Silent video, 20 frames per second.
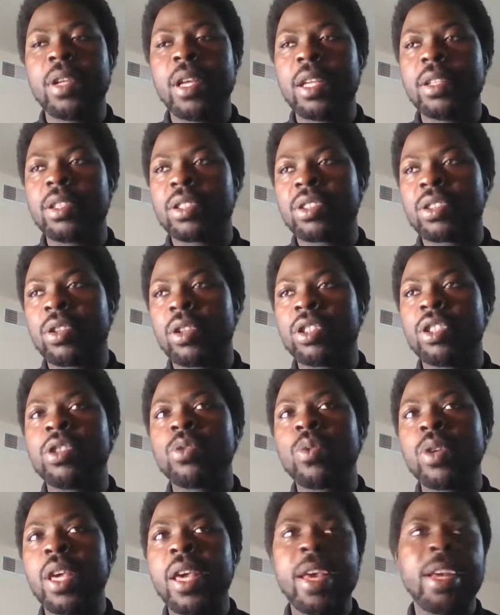study
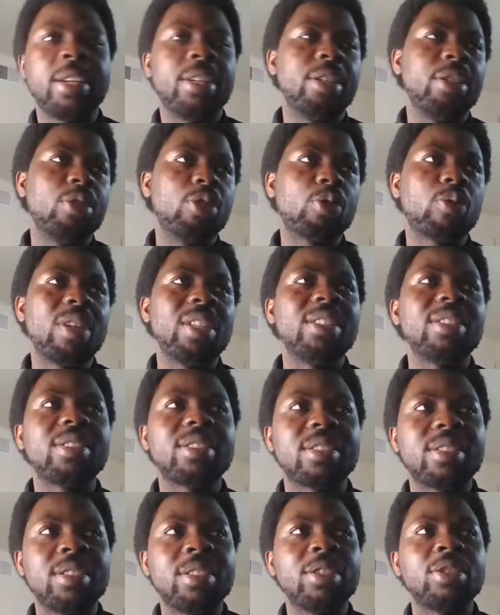will end in
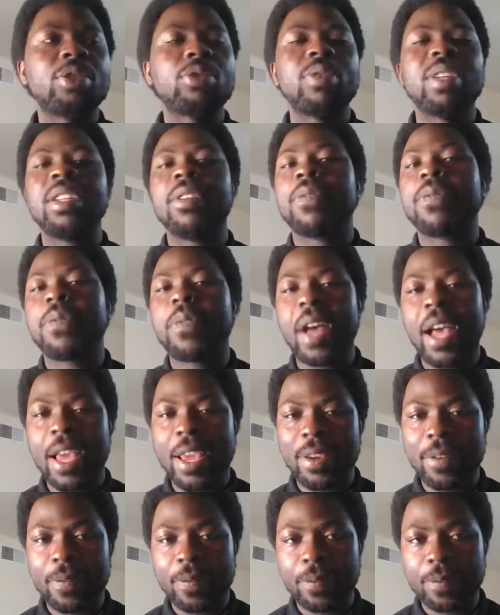
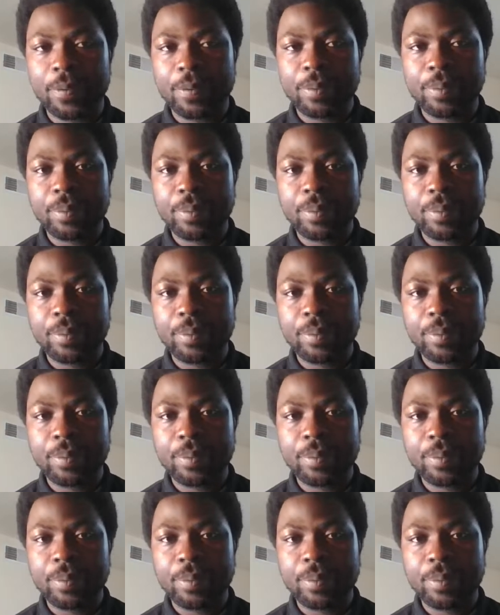2025.